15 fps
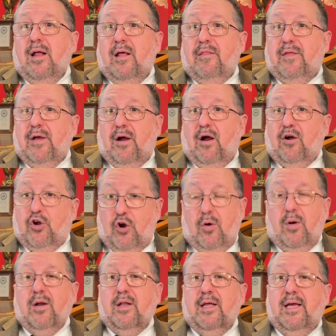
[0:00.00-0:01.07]
they're
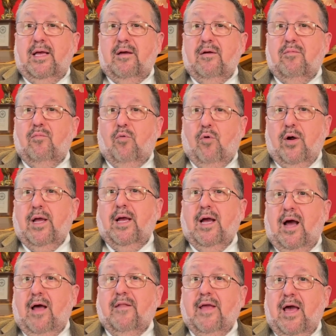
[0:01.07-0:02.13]
currently working
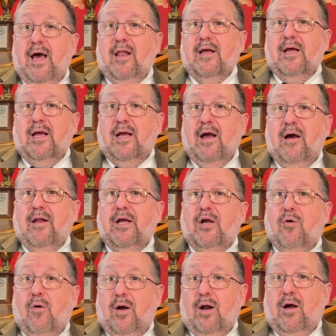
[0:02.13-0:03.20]
on the Allegan County
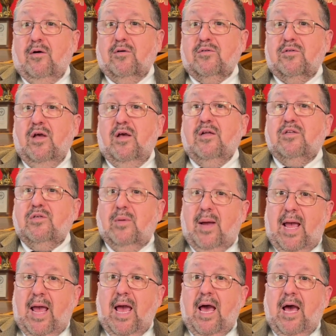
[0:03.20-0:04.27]
Courthouse to
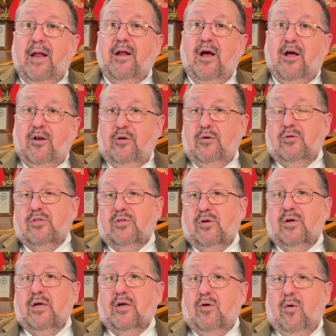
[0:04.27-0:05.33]
add a new
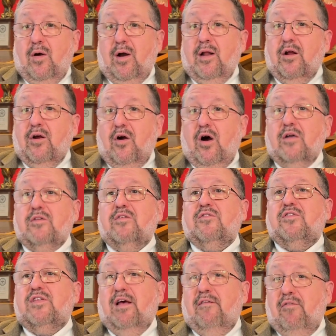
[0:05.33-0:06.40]
circuit court at a cost of
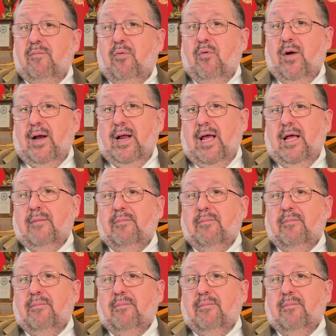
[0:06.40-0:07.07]
$7.8